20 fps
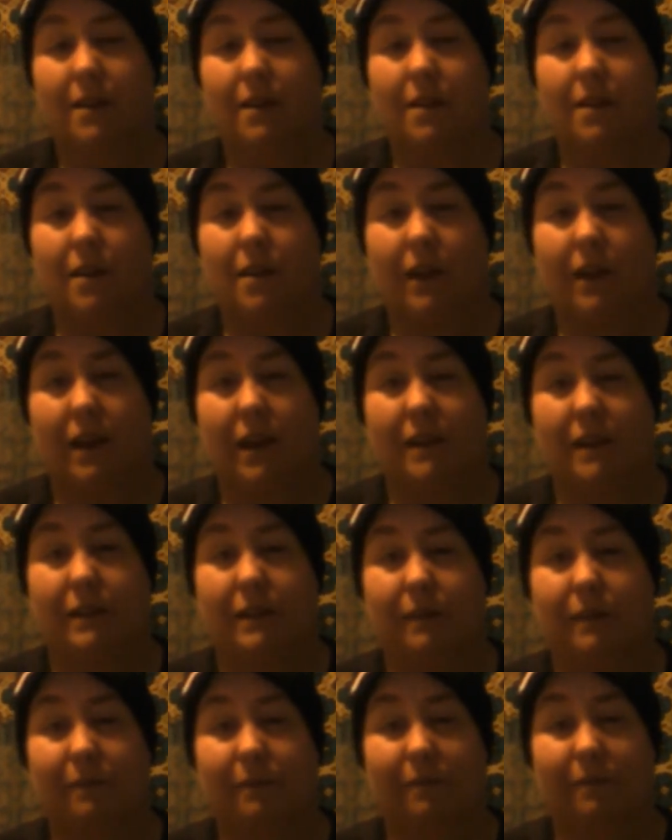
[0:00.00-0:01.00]
all right,
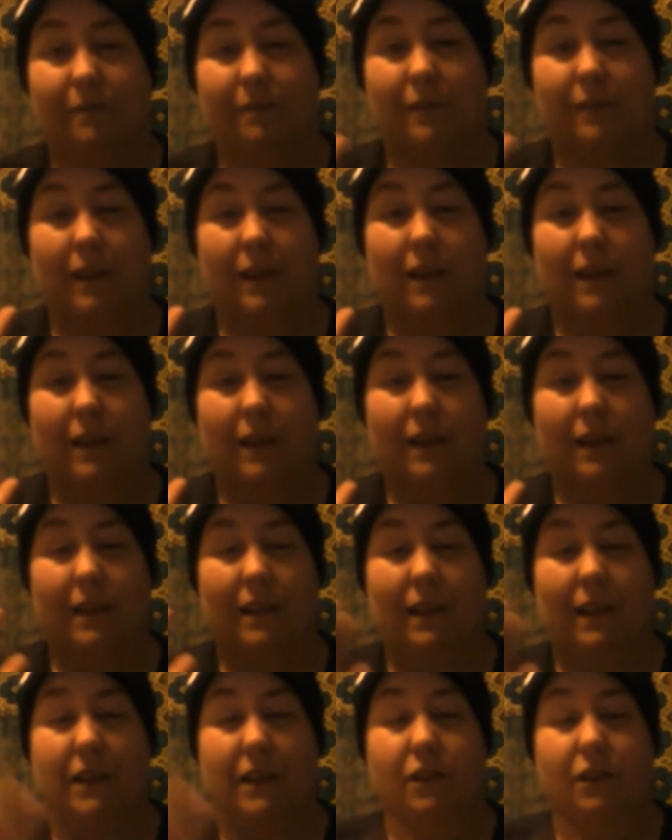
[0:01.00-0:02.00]
guys.
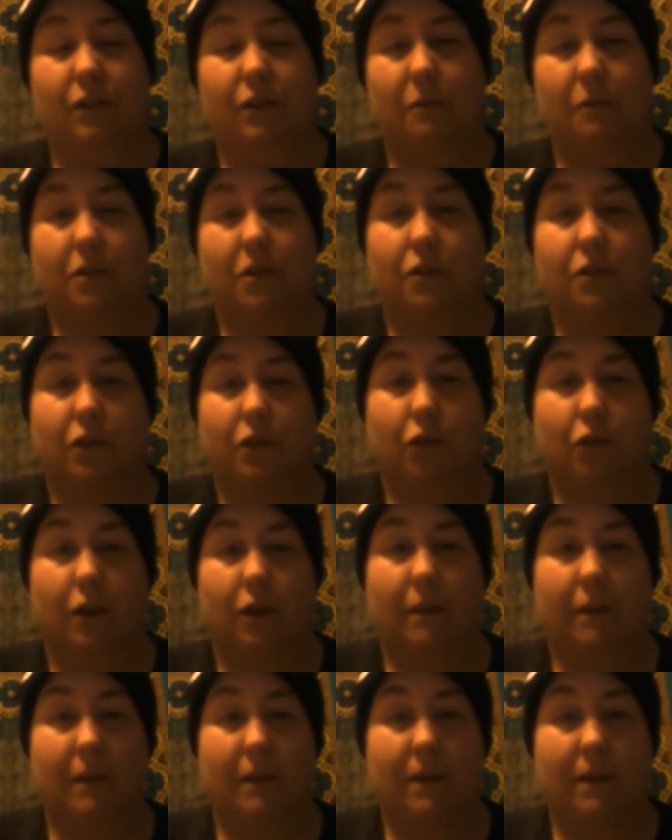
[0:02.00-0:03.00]
Thanks so much for
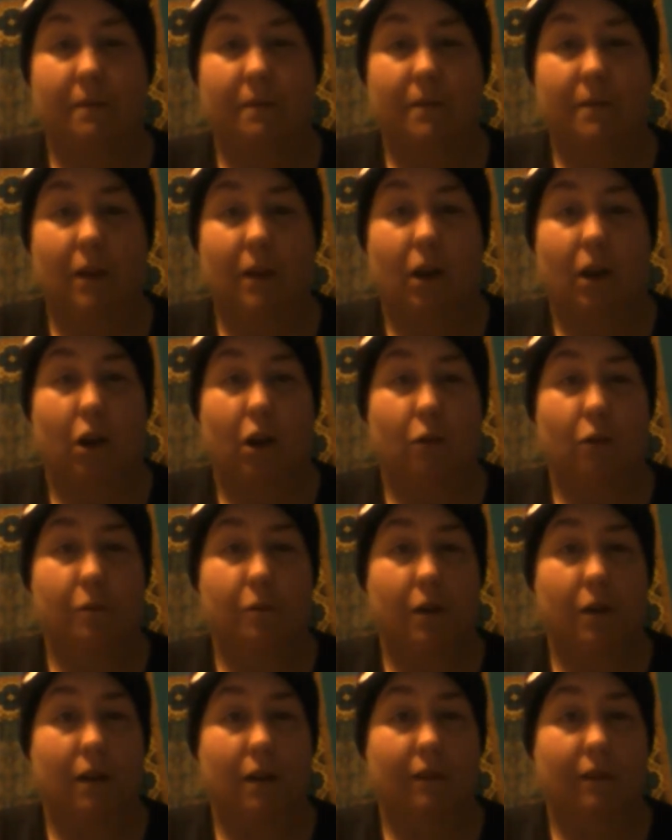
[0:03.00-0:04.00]
joining me. I hope you
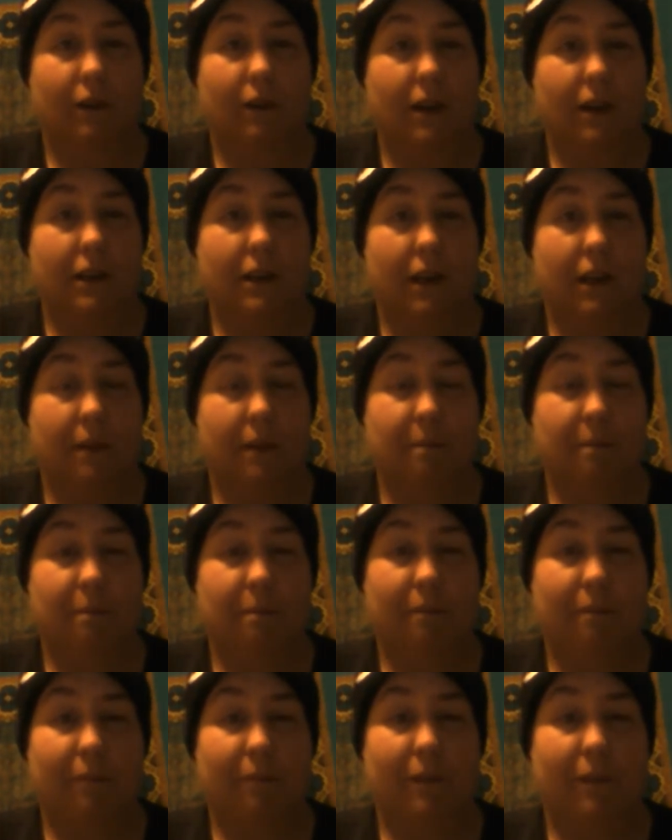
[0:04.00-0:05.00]
all have a great day.
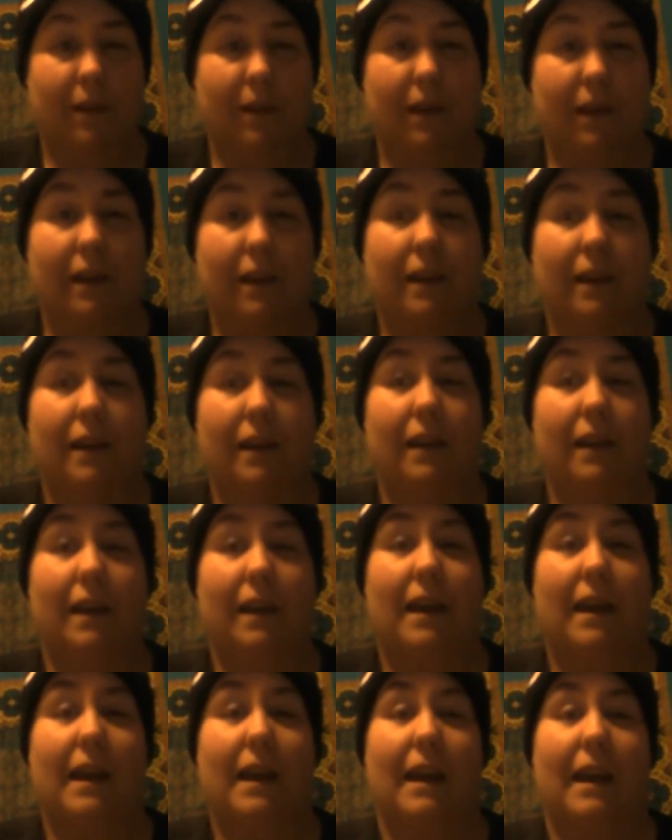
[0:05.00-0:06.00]

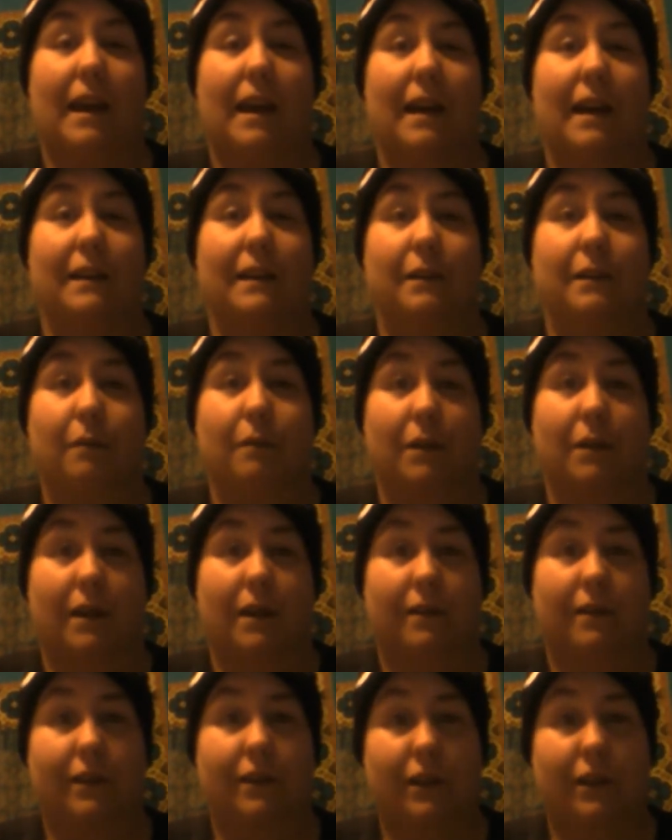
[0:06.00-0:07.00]
And
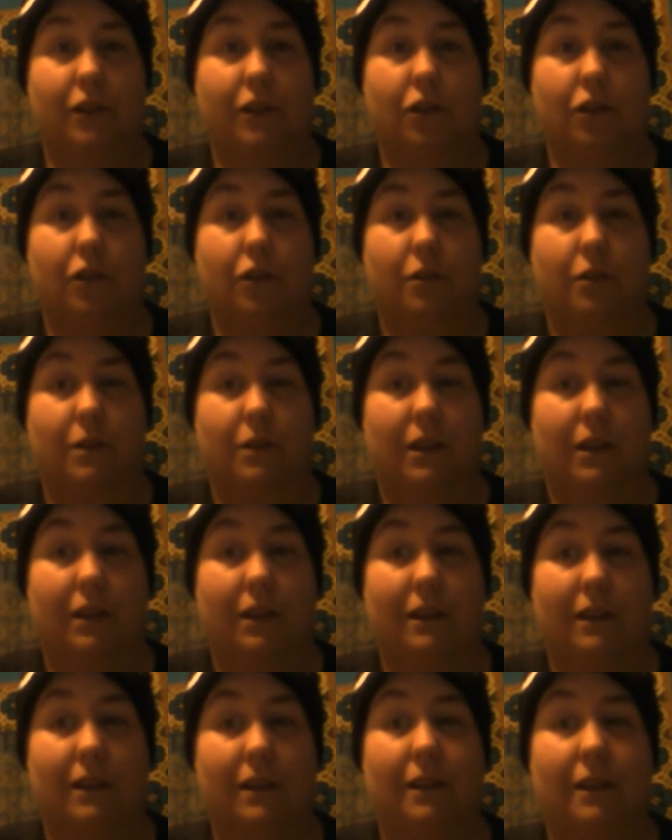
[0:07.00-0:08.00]
whatever it is you're doing,
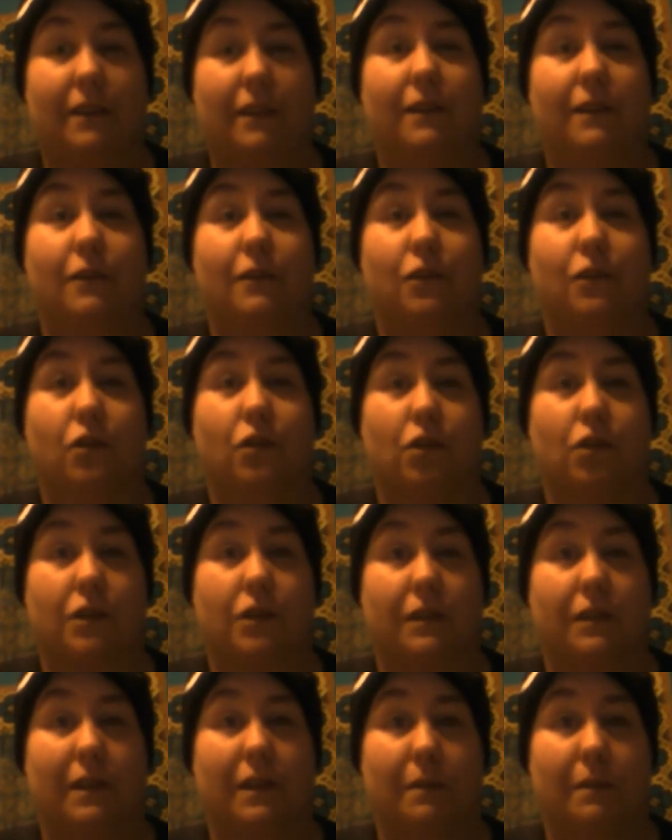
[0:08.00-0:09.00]

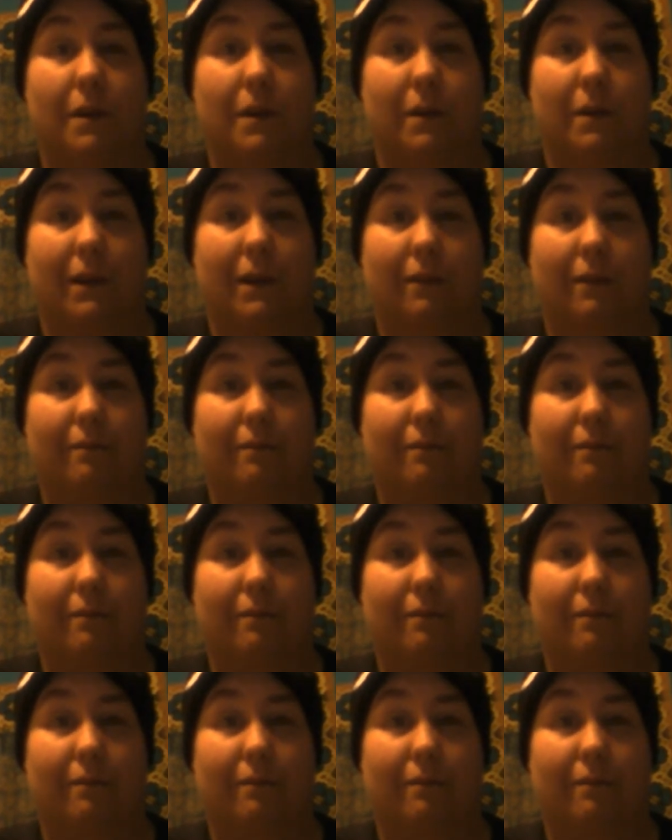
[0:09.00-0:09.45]
just keep going.